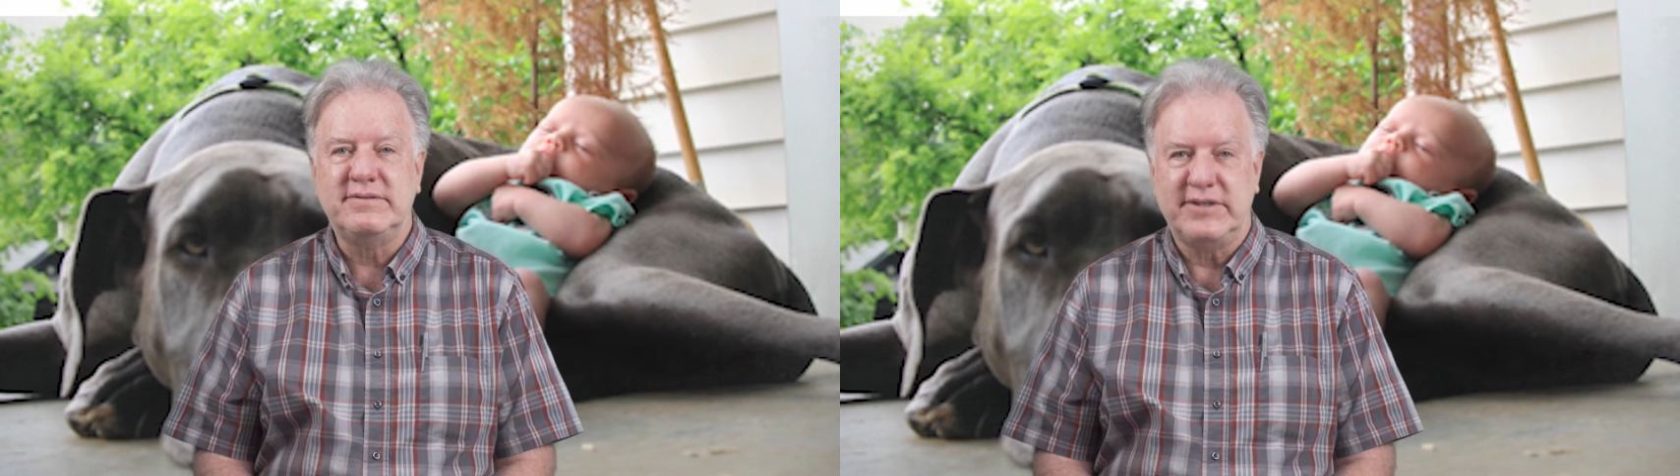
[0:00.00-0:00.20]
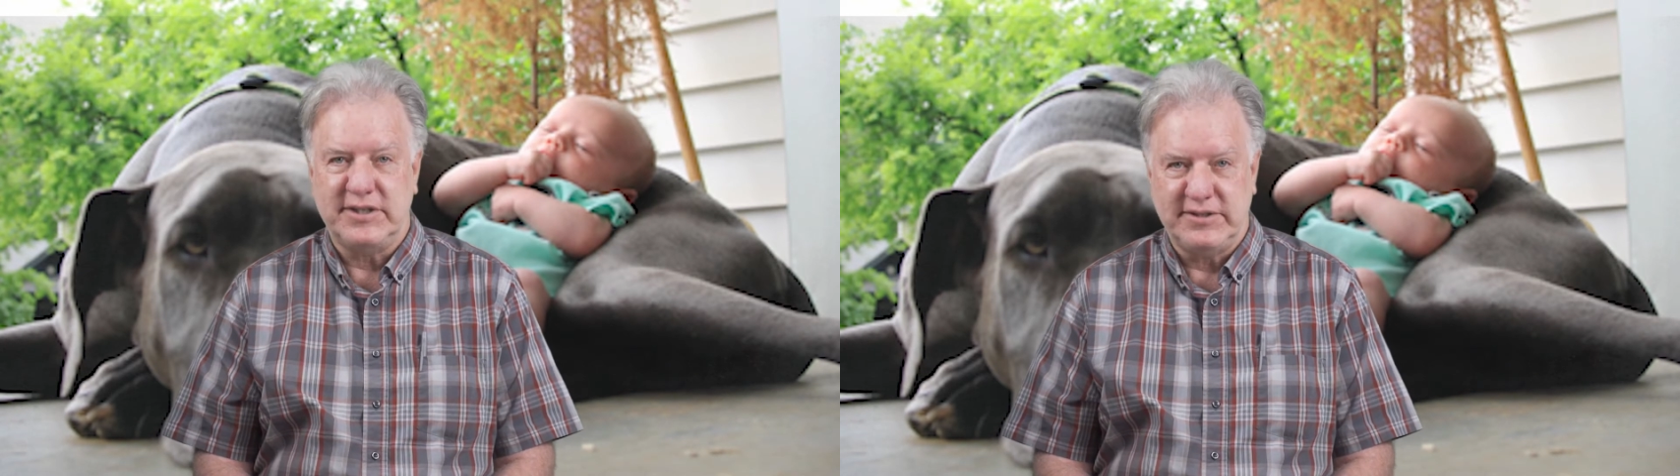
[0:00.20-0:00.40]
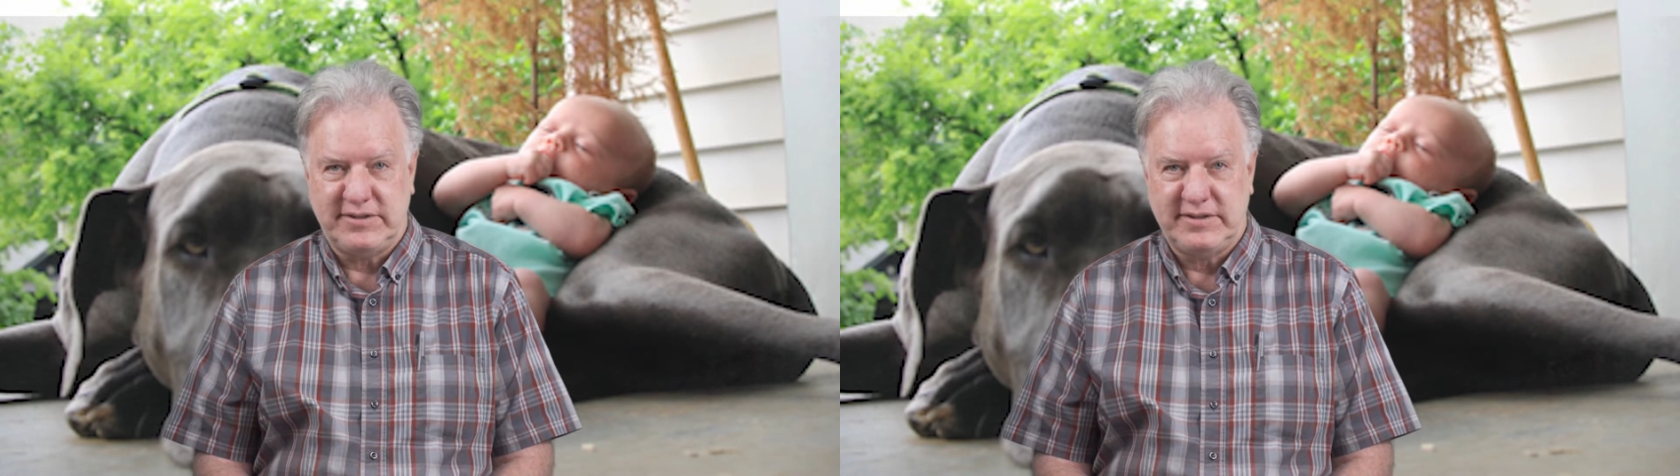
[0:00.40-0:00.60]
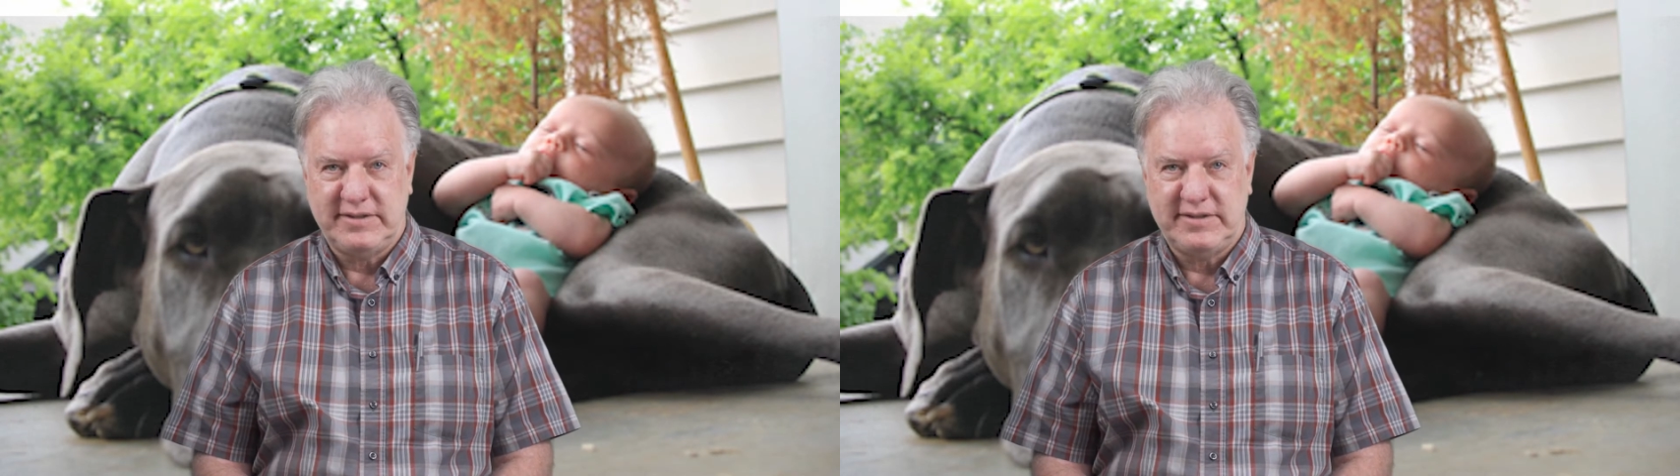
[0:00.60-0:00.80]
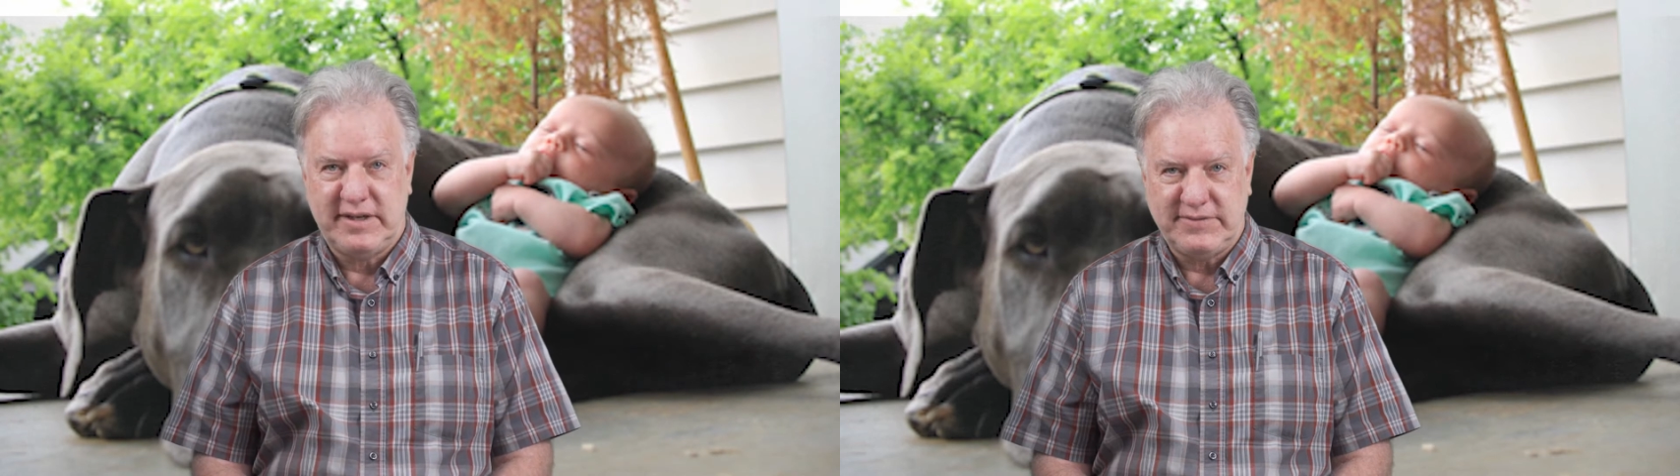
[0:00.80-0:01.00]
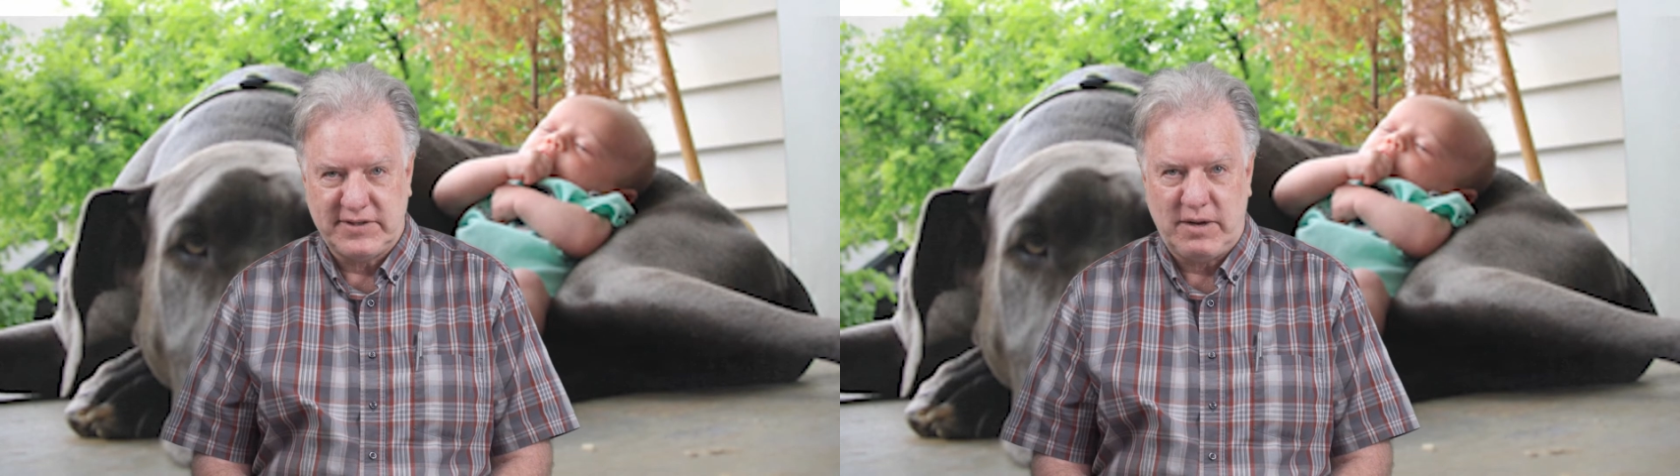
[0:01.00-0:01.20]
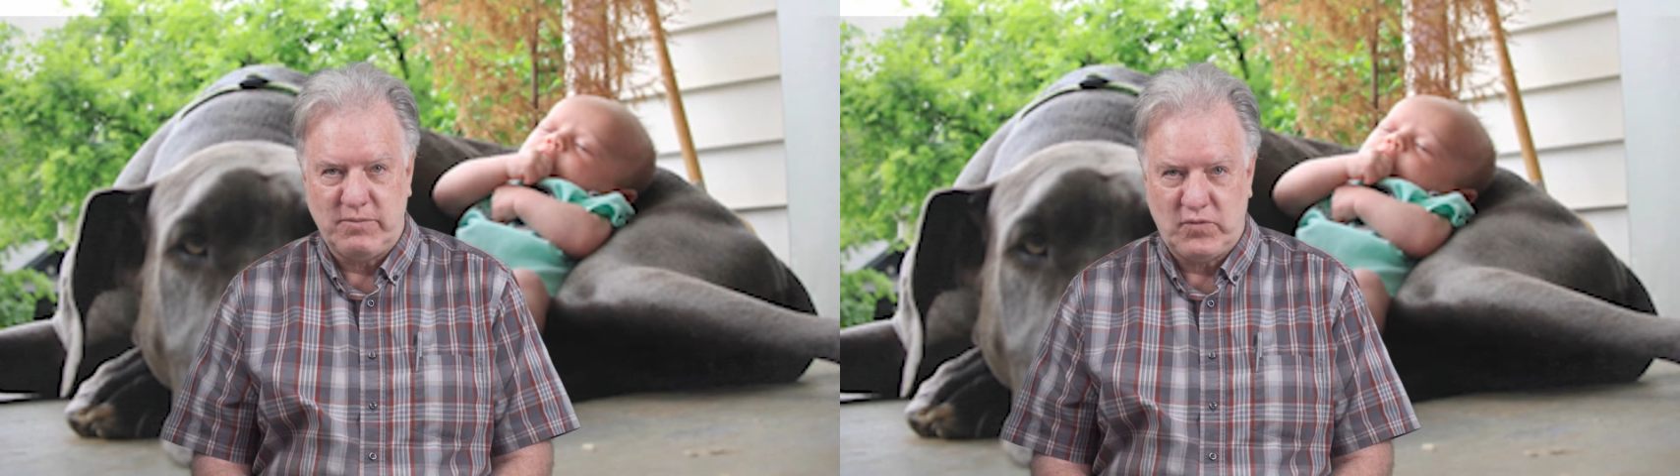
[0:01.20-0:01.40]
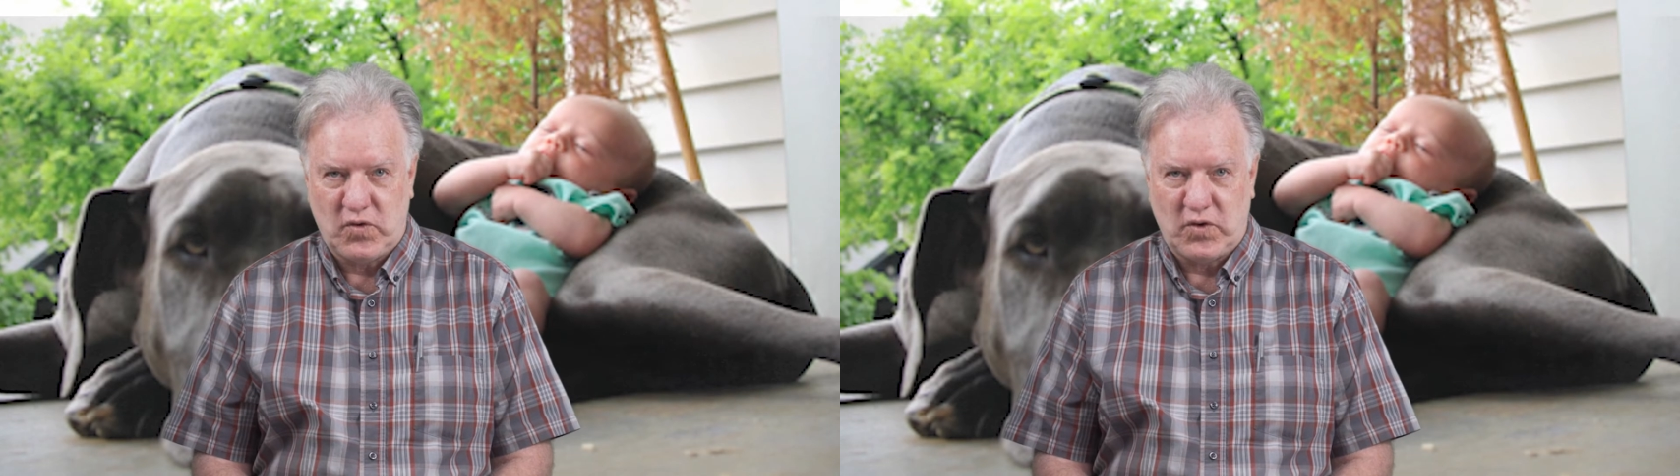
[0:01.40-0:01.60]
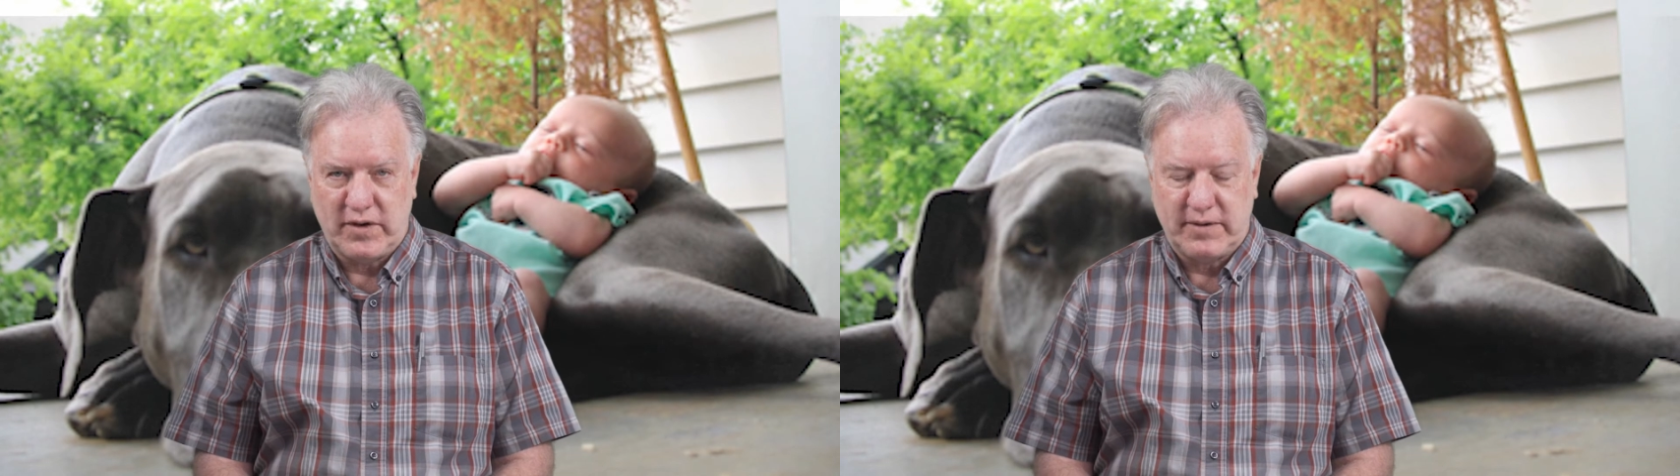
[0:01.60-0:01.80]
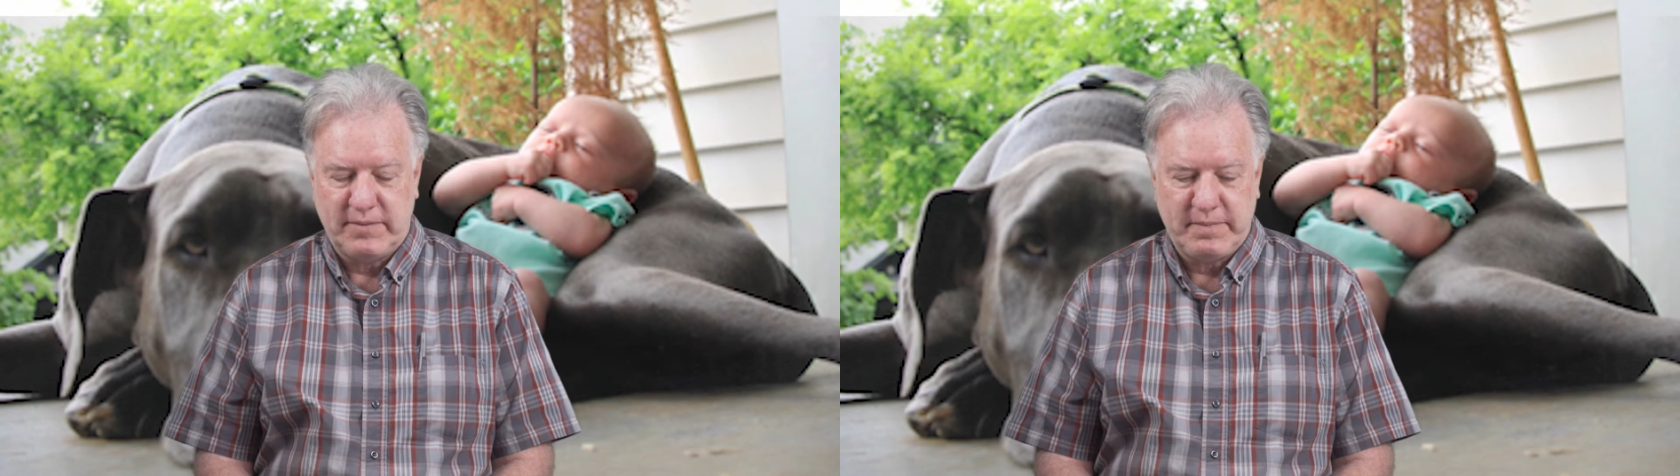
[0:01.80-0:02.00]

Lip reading: verse of Psalm 4.